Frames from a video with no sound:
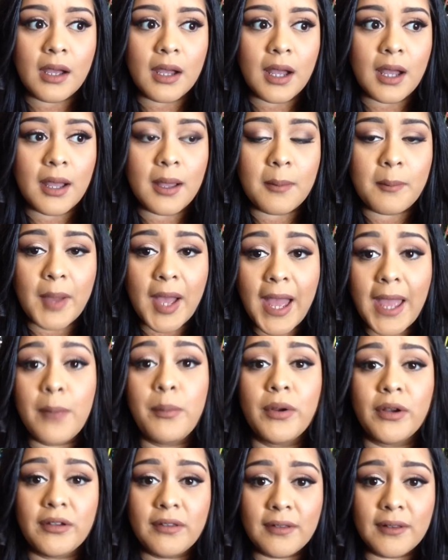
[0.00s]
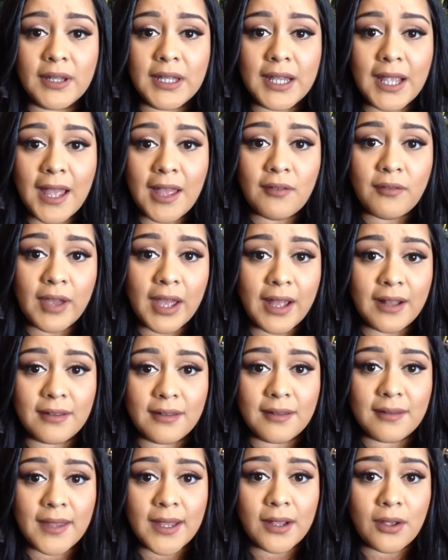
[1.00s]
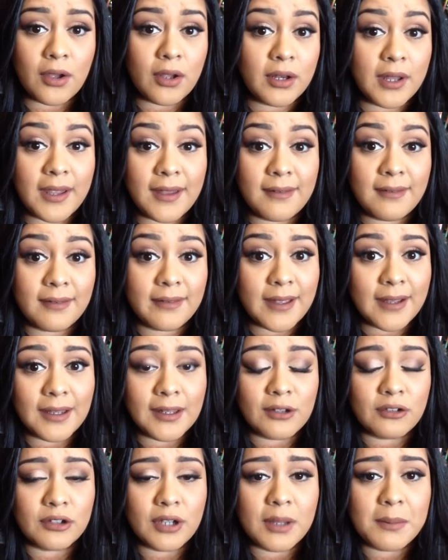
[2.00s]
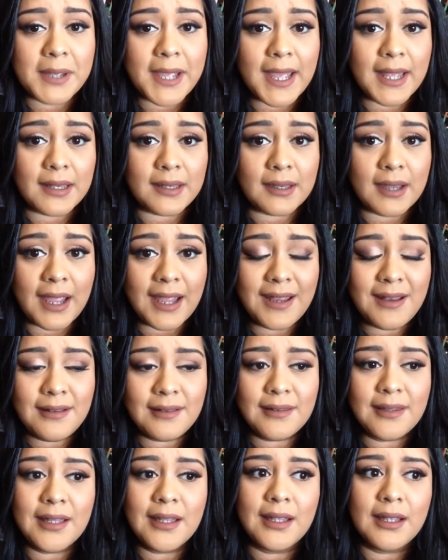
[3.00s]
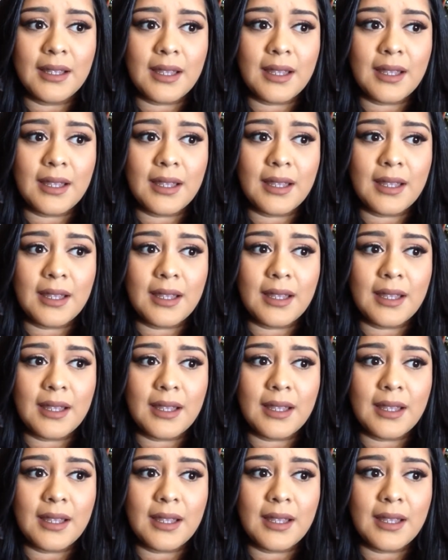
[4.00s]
I personally have had to take on a second job at night.